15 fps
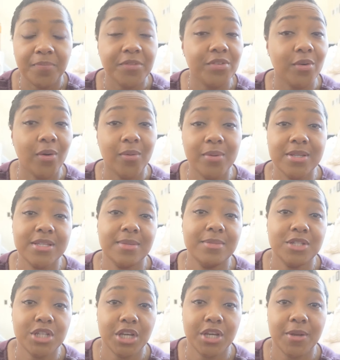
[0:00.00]
So always
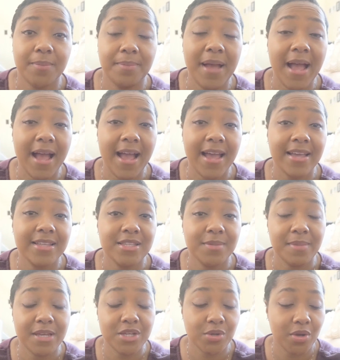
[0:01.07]
double check your bag to
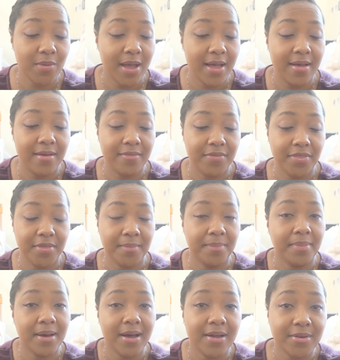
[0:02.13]
make sure you have the
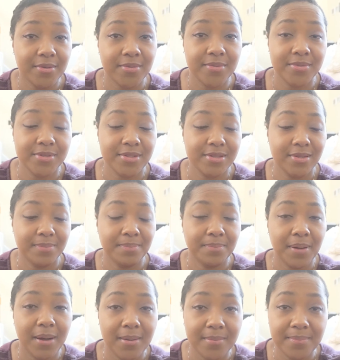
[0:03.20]
bottles, the
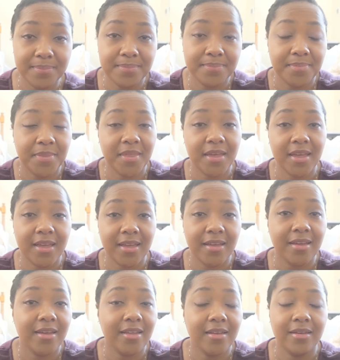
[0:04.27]
pump
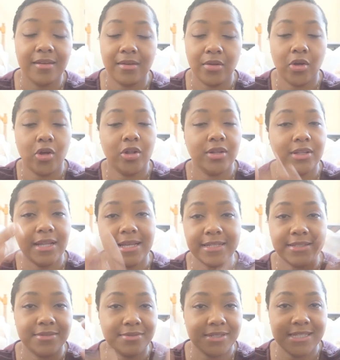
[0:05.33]
thing, and all that
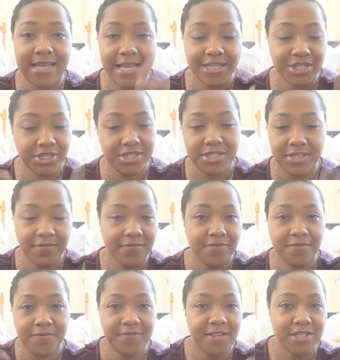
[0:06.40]
gadget stuff
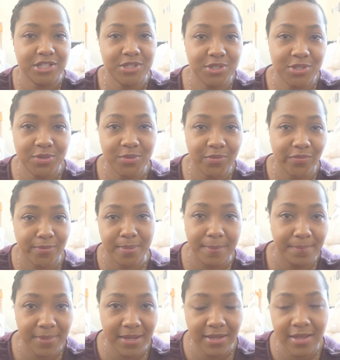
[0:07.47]
that you do for
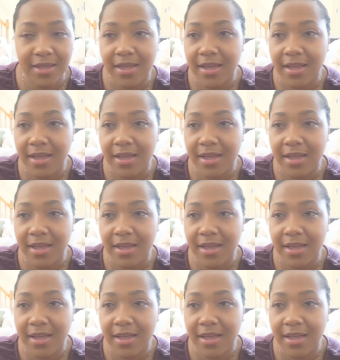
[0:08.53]
pumping.